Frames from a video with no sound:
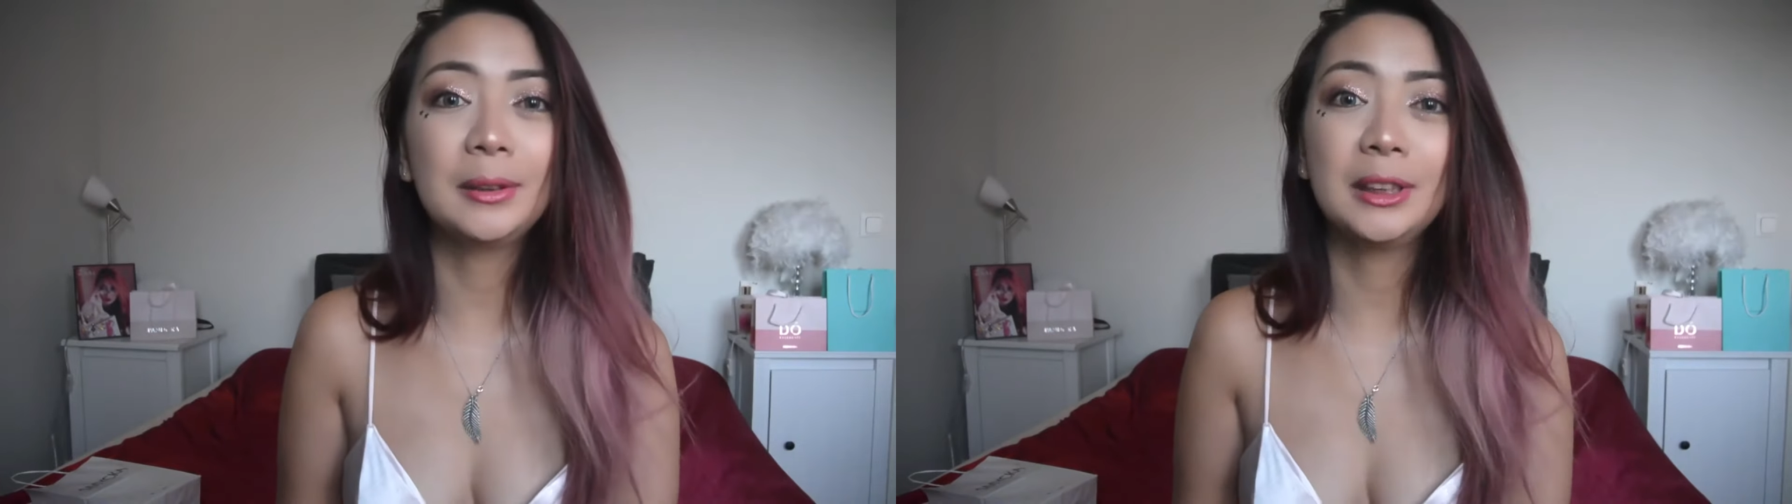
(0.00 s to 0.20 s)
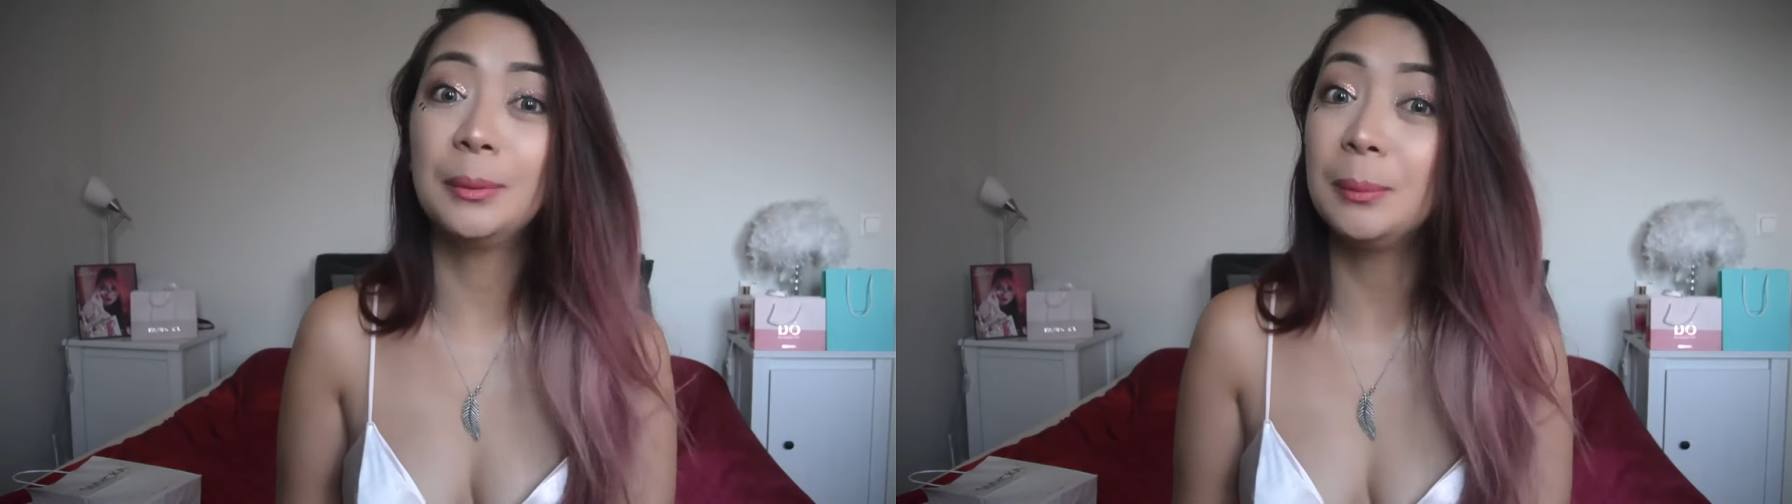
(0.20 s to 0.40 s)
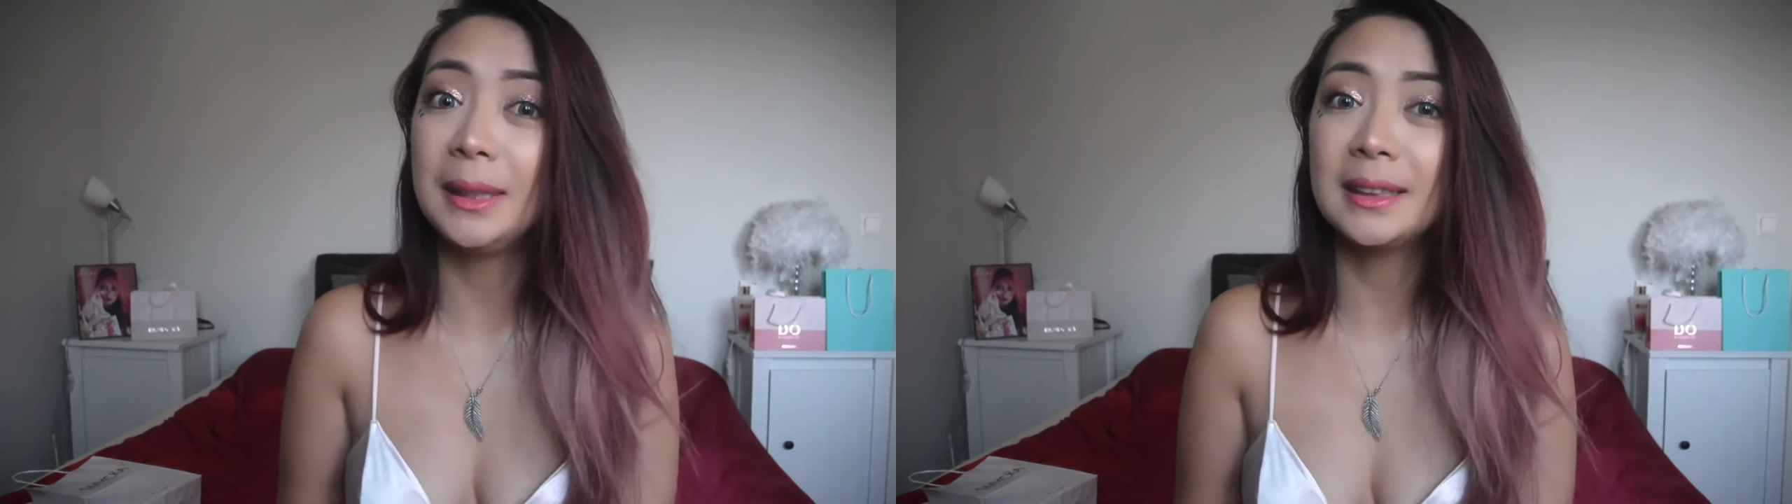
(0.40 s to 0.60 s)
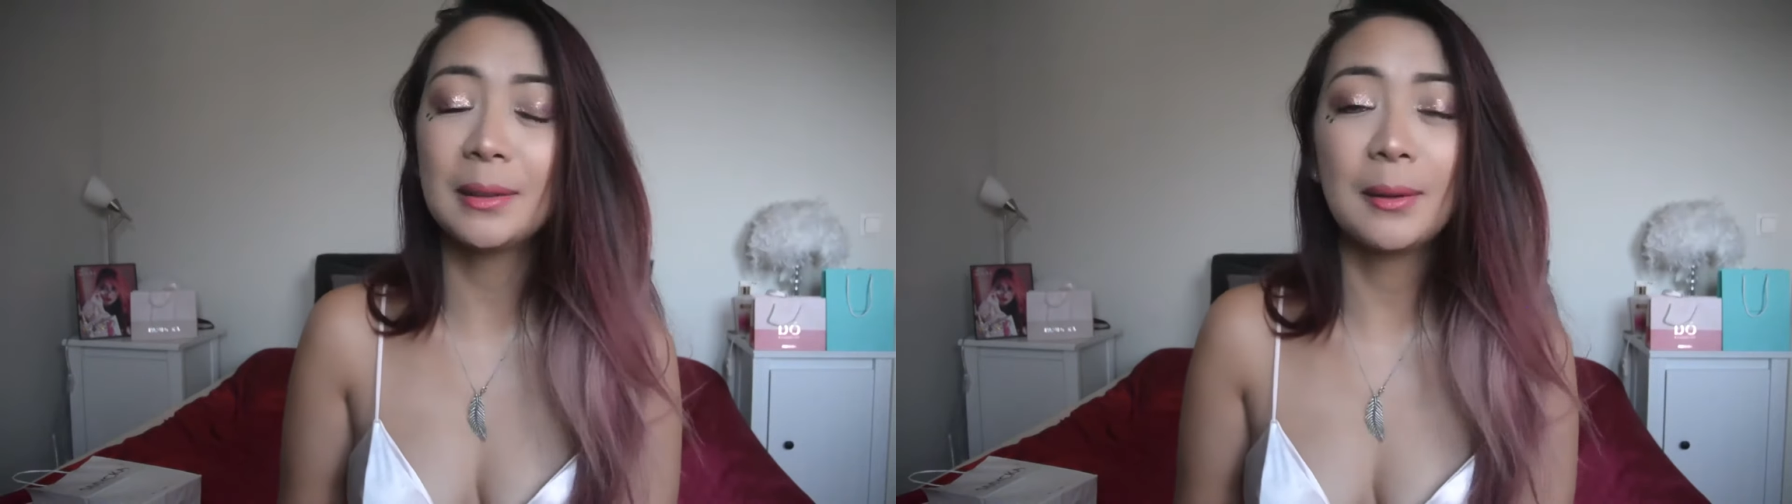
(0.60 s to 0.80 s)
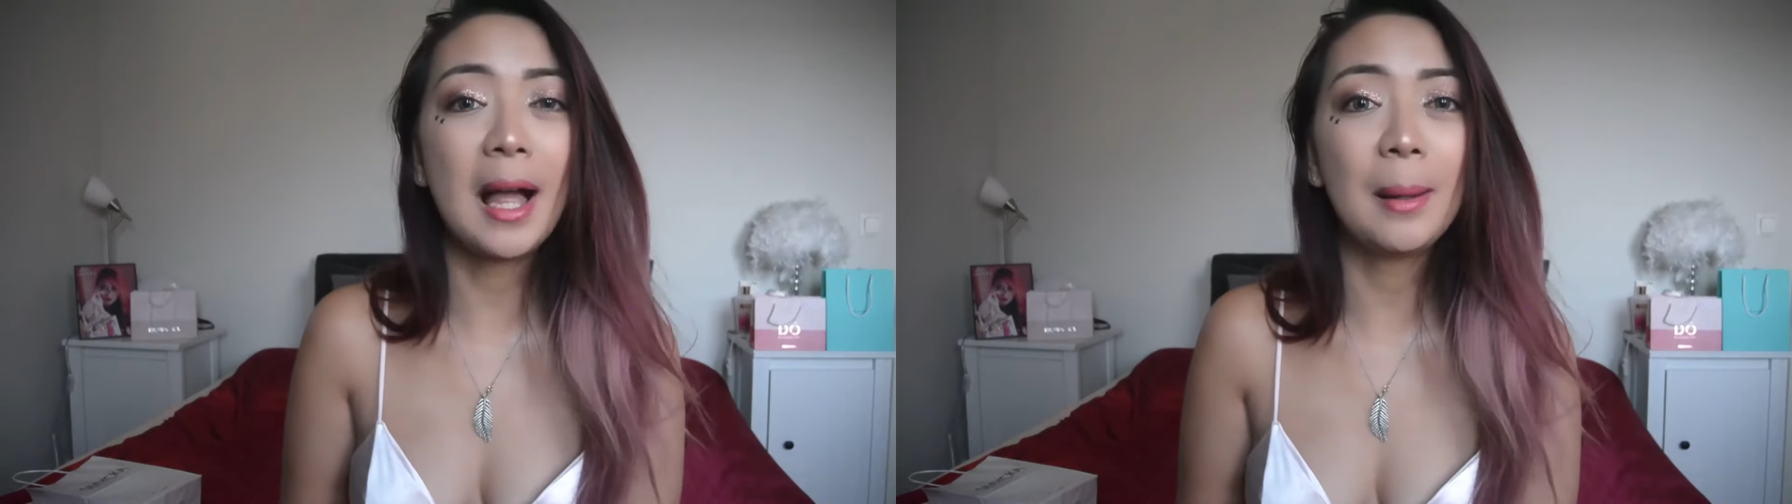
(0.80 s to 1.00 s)
She would be
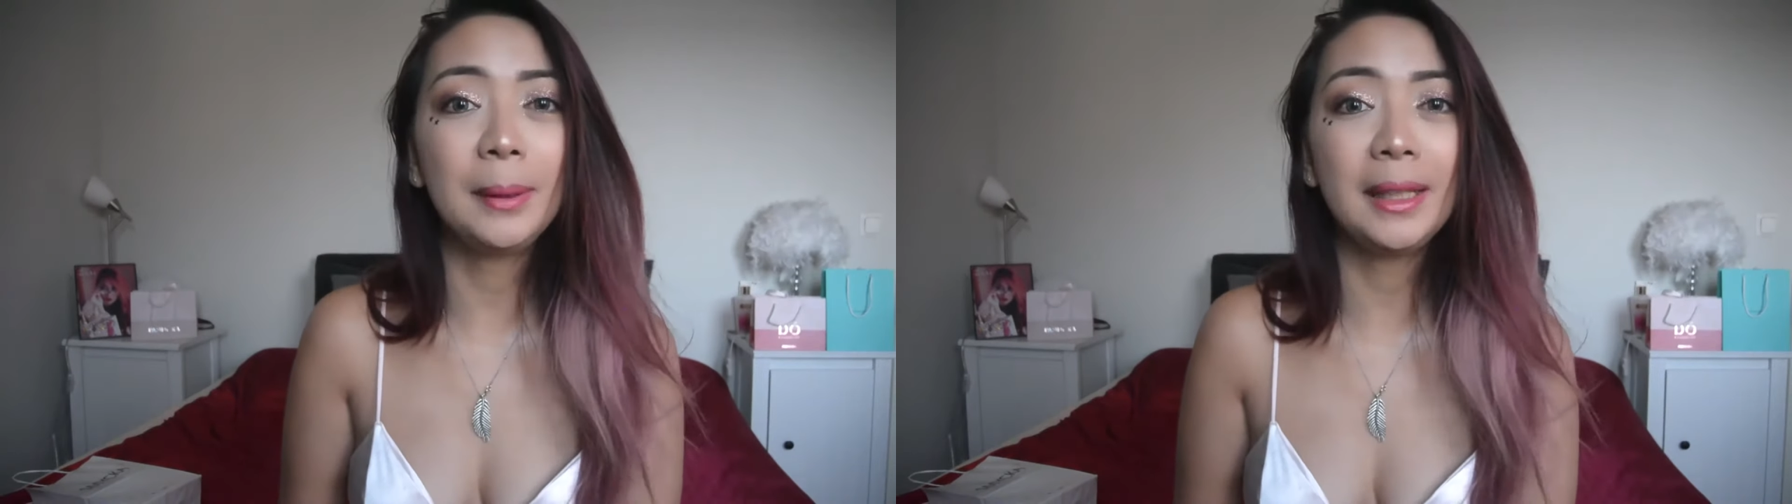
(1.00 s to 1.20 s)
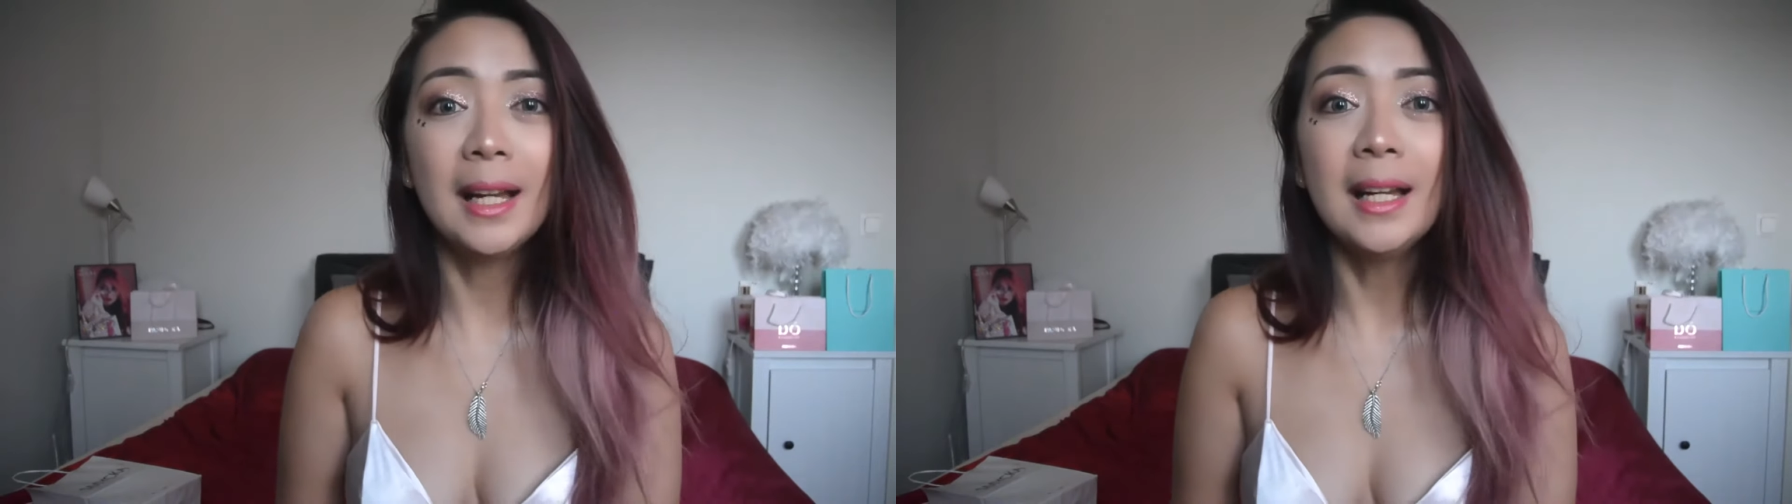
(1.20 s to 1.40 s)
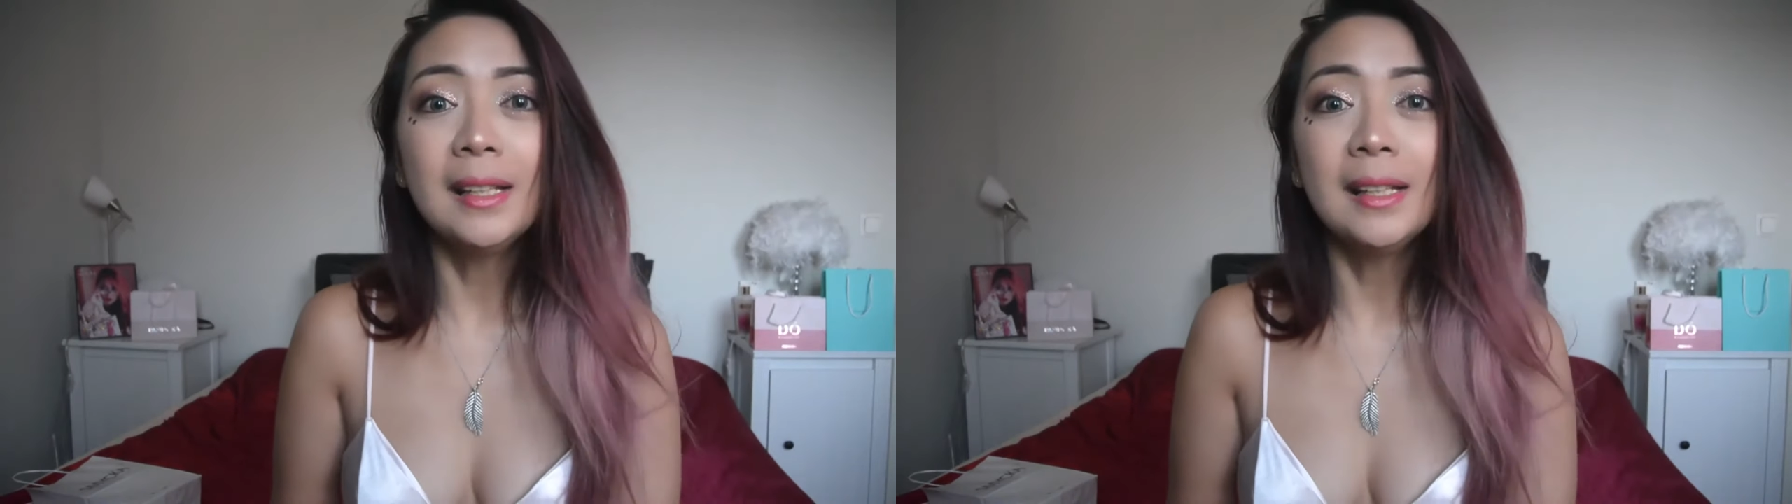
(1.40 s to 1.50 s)
so happy